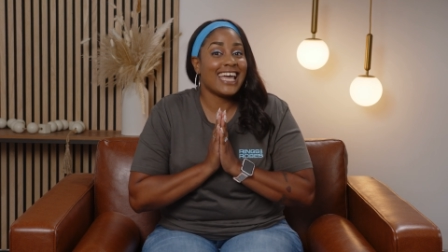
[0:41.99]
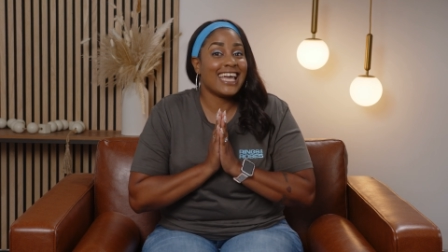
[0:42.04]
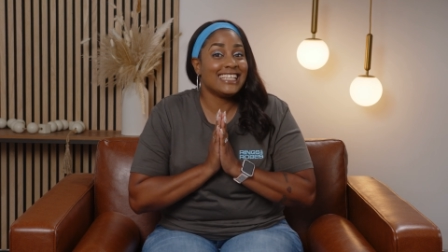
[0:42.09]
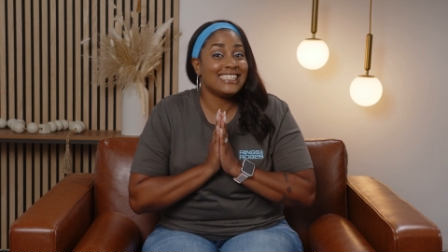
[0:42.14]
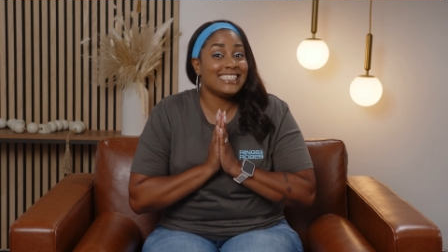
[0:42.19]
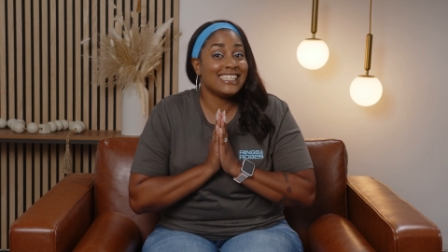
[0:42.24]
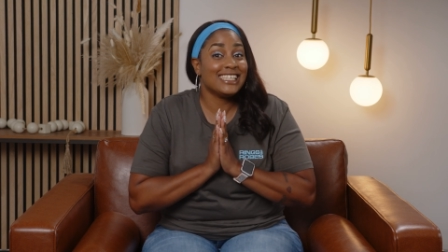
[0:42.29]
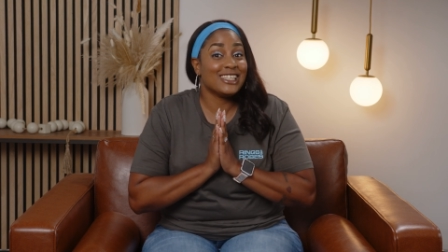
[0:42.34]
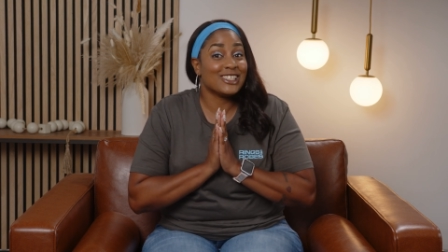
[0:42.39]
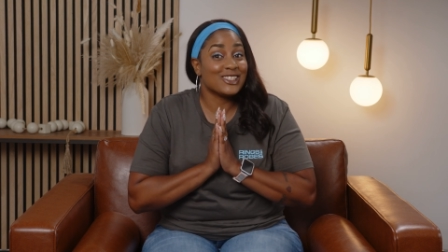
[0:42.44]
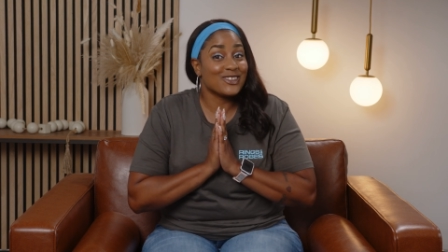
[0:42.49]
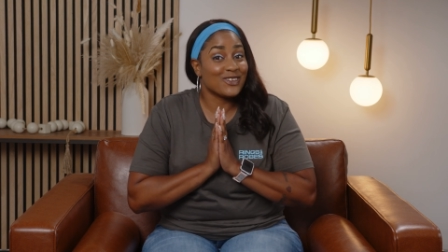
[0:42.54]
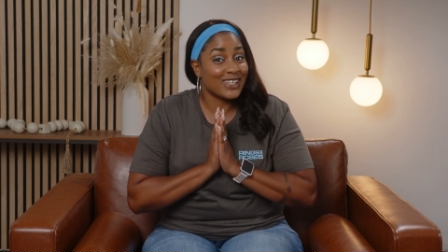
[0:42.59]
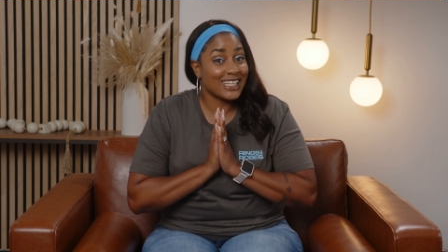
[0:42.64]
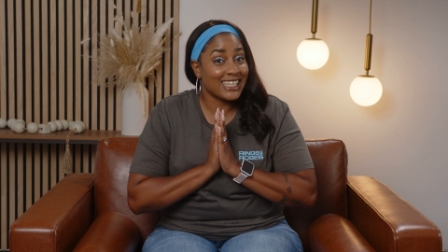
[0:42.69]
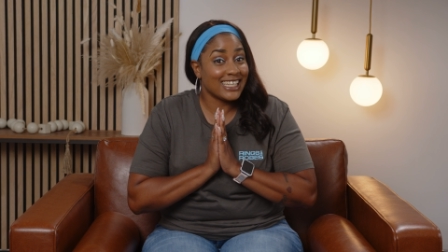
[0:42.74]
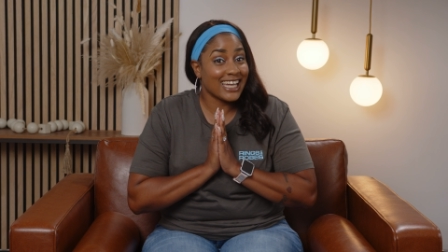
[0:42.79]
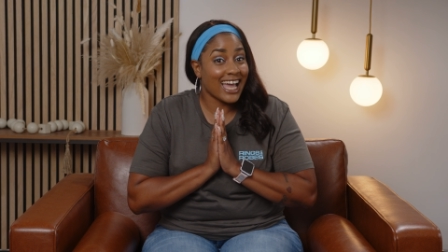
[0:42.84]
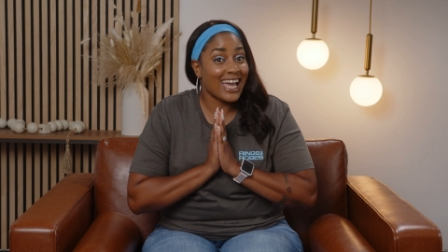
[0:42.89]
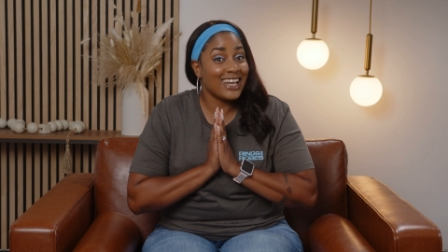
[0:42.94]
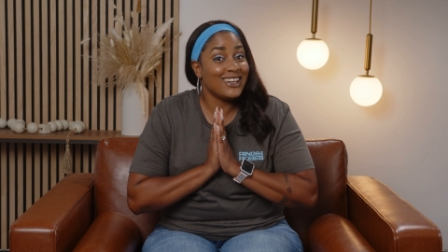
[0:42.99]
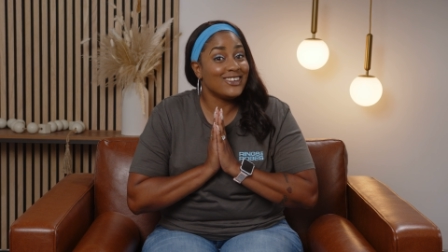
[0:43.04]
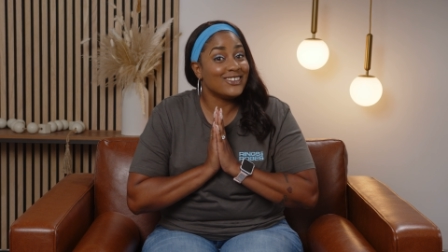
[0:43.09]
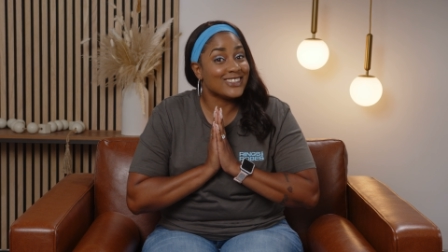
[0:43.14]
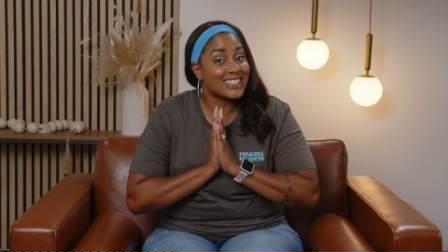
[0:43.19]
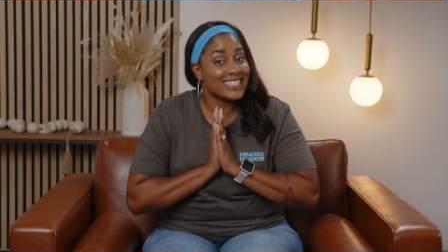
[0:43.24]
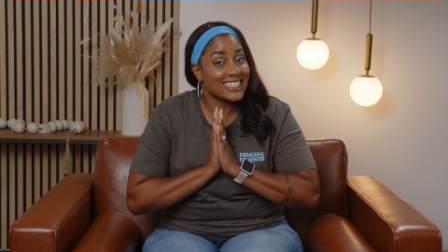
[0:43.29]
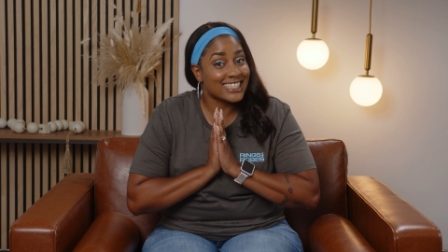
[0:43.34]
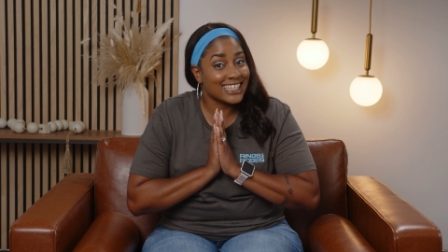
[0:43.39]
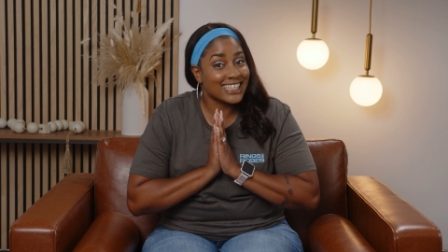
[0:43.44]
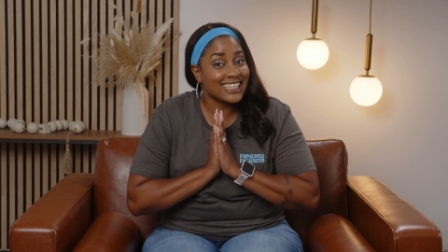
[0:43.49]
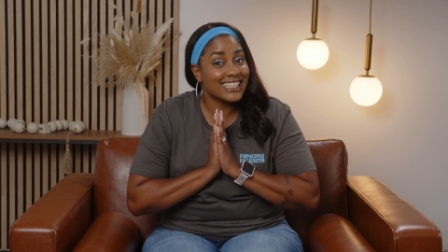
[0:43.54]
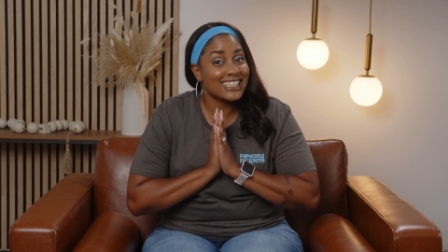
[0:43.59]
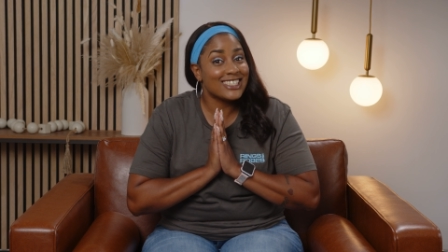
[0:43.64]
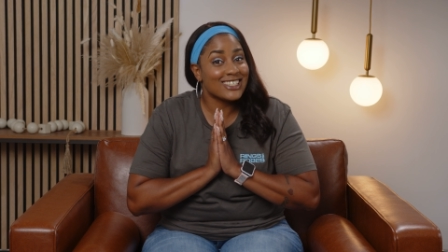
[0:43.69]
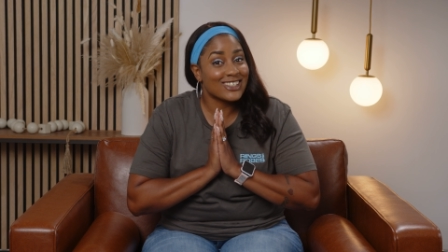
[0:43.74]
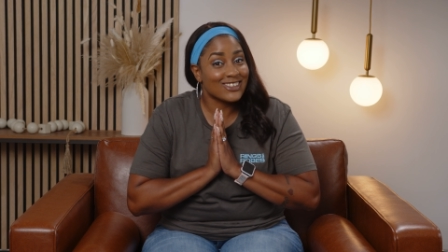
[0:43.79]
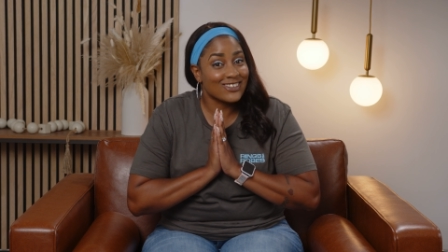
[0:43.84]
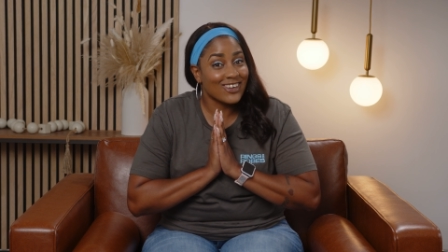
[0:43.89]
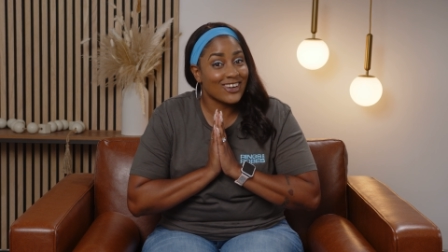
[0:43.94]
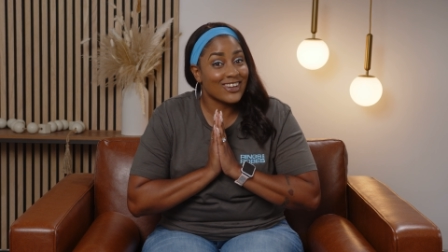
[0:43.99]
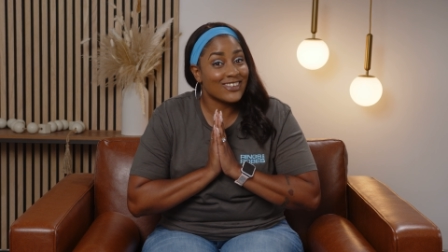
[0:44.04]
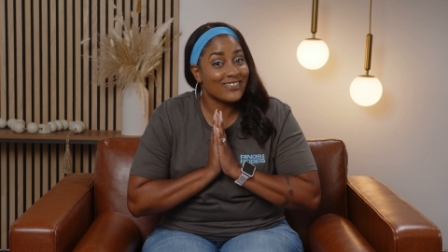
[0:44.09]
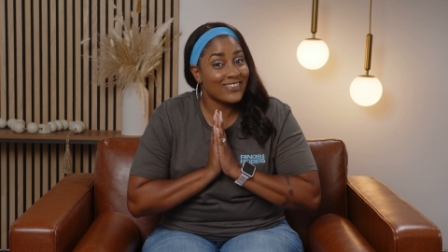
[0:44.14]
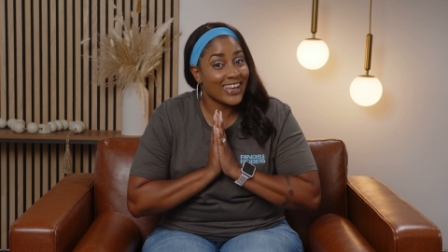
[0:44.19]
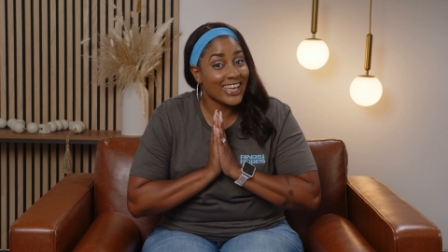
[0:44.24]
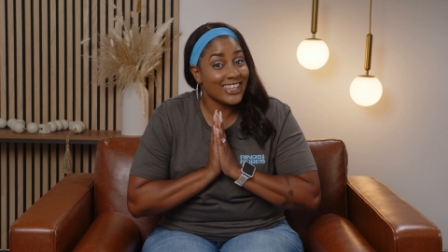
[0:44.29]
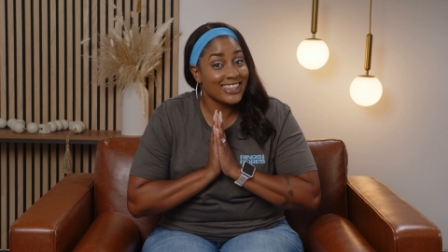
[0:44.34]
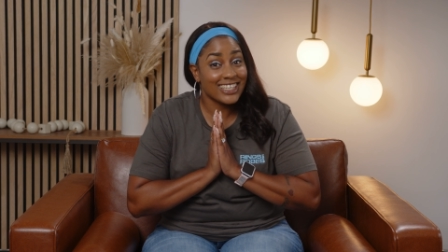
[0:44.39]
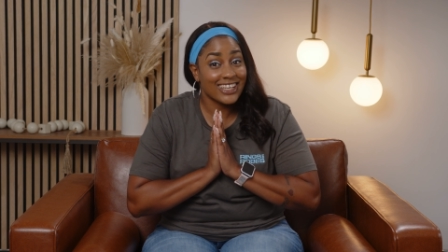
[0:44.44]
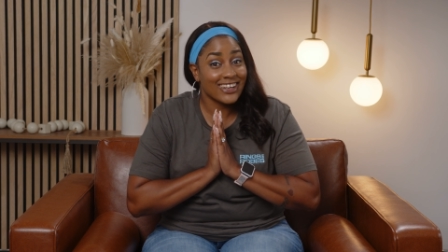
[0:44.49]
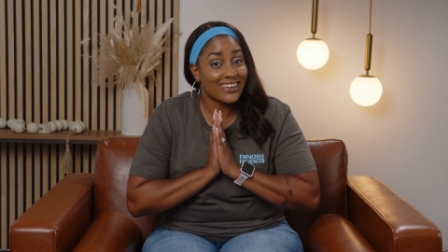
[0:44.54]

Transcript: 18 to 29 who is looking to grow in faith,